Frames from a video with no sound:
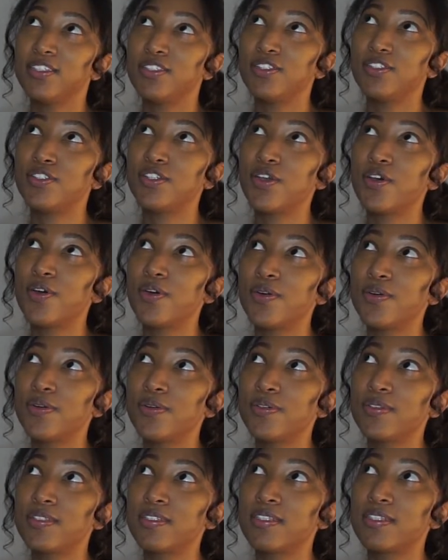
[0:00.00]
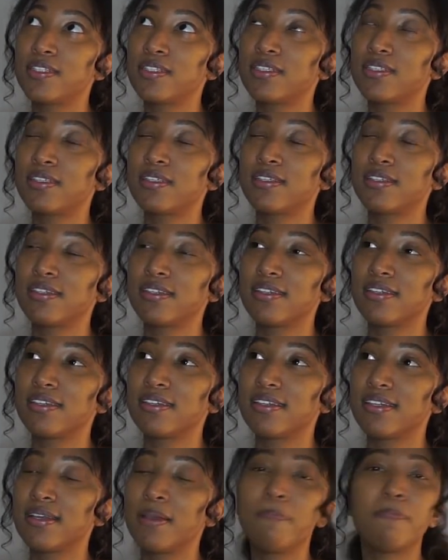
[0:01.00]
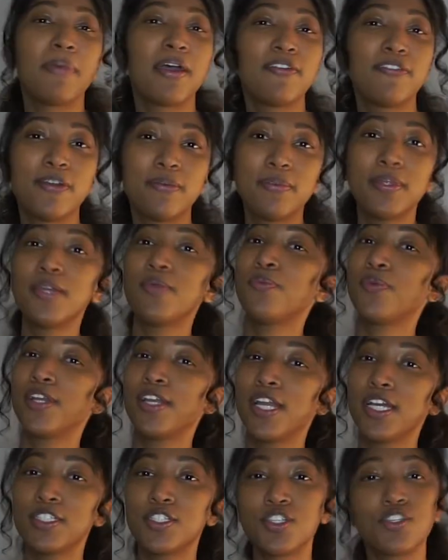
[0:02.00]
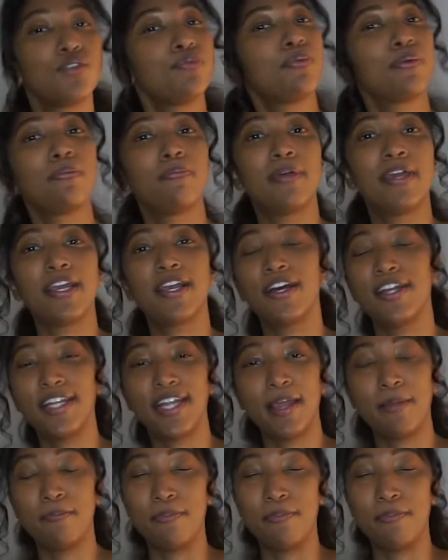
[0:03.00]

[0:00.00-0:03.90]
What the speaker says: don't, my family, we're not super big on like